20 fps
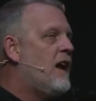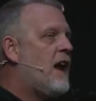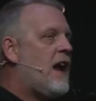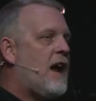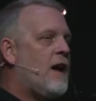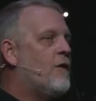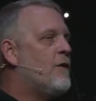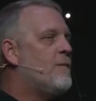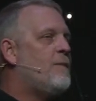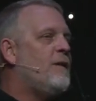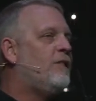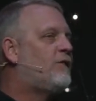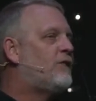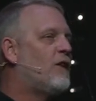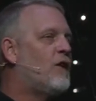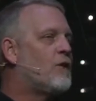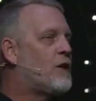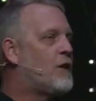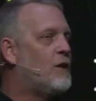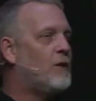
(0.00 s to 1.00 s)
it would be
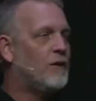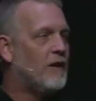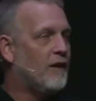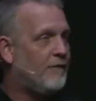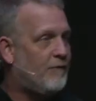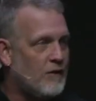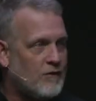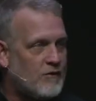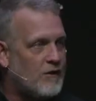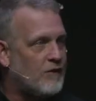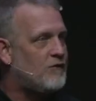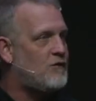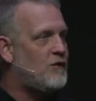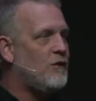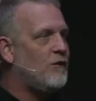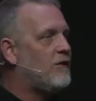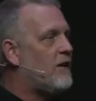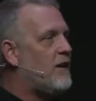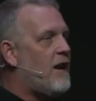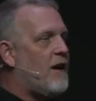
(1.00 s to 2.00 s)
so cool if you just
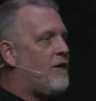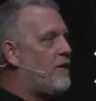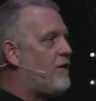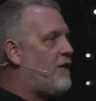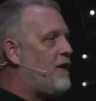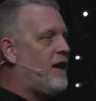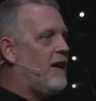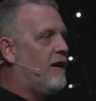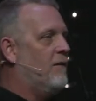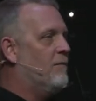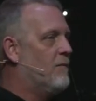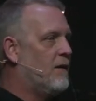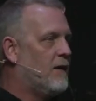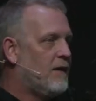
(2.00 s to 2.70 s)
choose another theme.